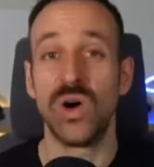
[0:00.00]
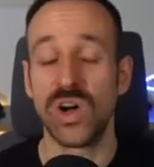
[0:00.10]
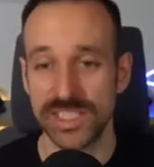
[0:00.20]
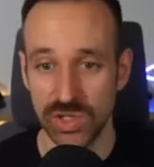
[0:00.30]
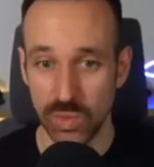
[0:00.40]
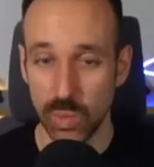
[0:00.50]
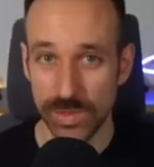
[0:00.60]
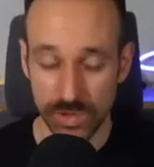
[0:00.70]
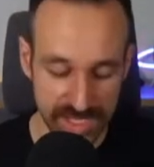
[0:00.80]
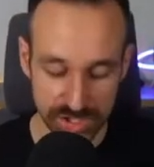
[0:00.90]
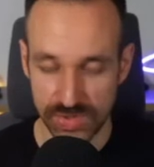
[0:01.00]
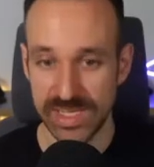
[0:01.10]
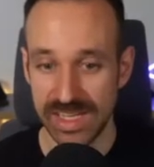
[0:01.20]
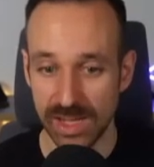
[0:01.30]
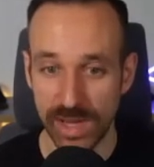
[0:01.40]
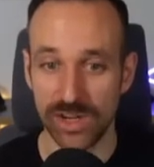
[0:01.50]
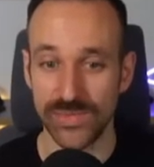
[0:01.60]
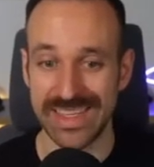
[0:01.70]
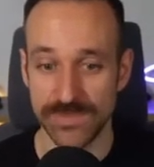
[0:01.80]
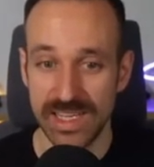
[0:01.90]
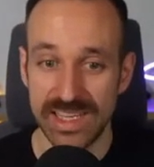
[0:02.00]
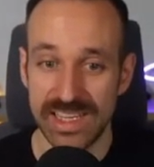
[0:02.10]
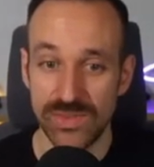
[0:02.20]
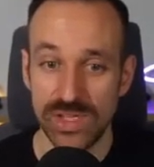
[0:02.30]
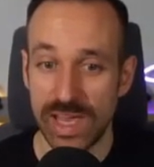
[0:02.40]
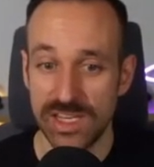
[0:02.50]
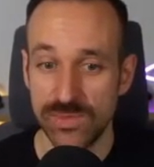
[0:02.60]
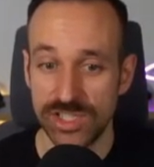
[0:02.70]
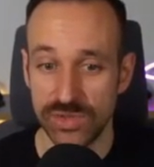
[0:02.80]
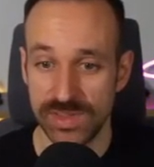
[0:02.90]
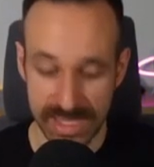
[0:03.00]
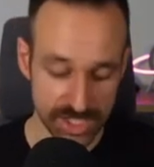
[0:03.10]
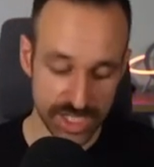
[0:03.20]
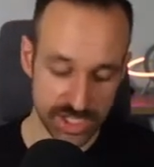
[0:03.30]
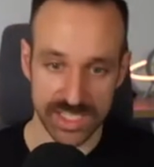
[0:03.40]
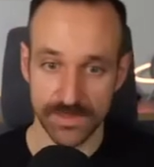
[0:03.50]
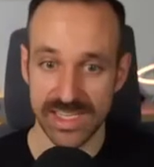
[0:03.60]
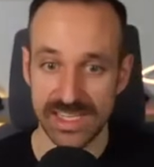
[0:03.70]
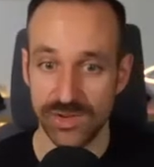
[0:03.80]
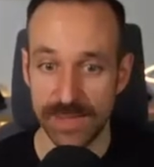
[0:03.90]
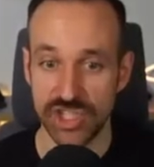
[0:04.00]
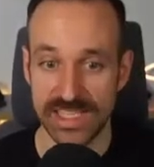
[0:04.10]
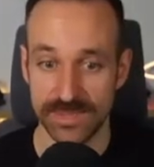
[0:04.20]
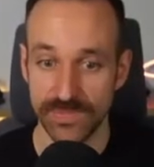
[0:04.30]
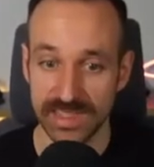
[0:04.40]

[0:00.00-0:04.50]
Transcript: Also, one more thing to be aware of is if you add a new module that changes something in your app.json,